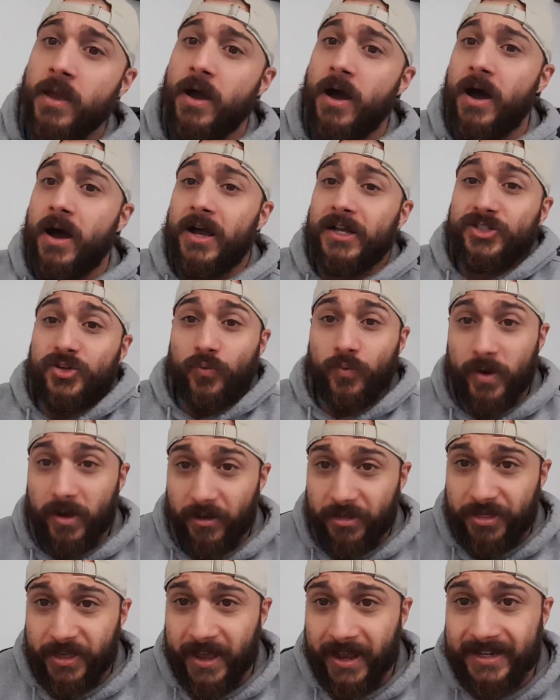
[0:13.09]
It's a
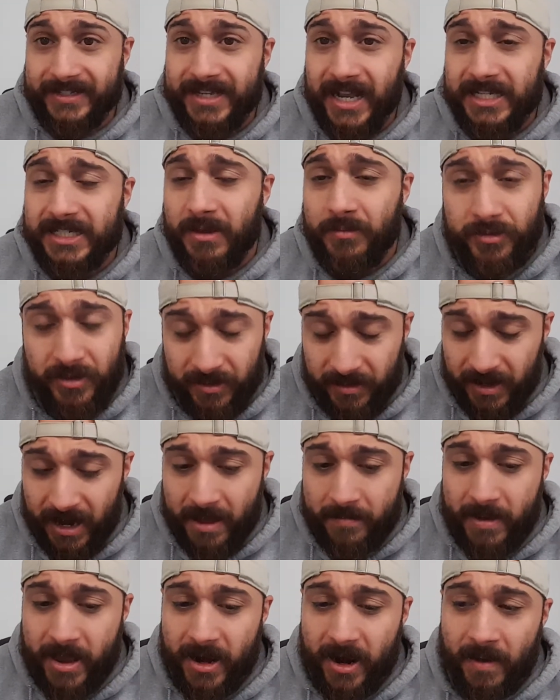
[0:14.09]
real thing. It's not something that
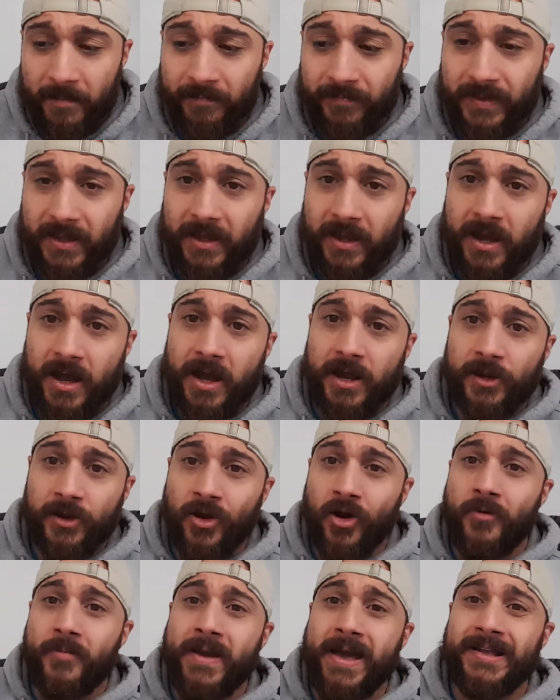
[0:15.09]
I made up.
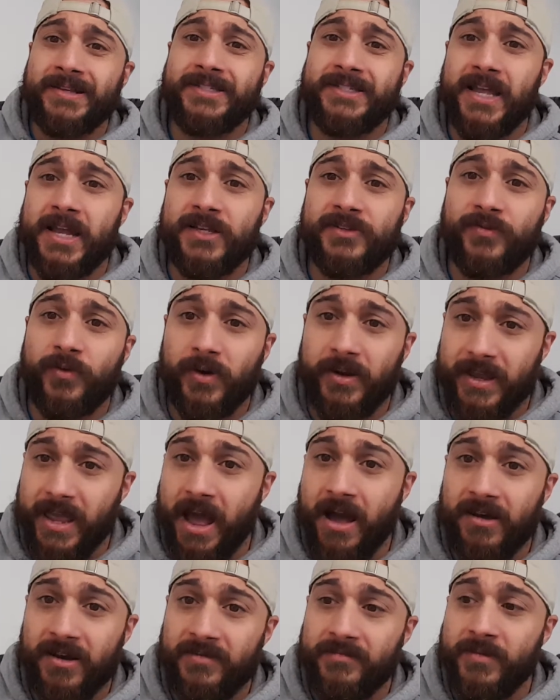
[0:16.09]
GOMAD stands for
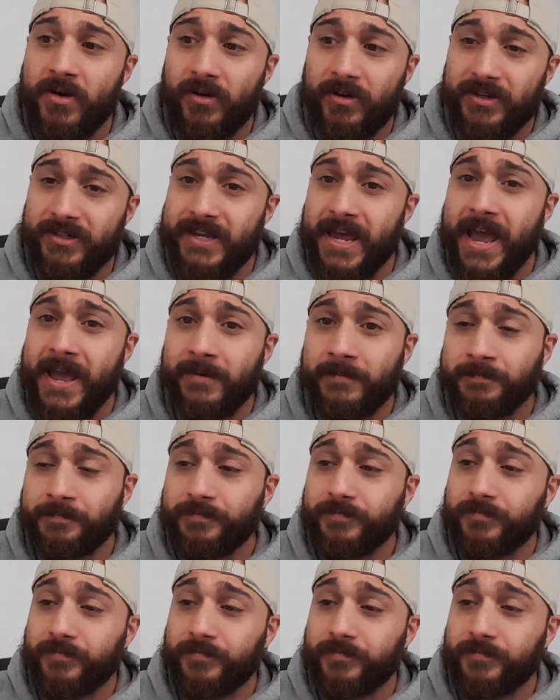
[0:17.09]
gallon of milk a day.